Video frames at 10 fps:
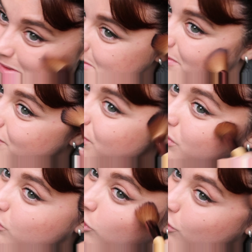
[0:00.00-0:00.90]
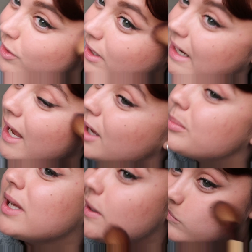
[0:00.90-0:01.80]
makes me feel good and
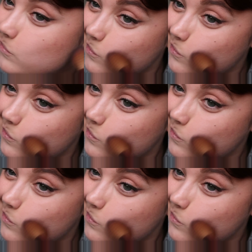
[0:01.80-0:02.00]
happy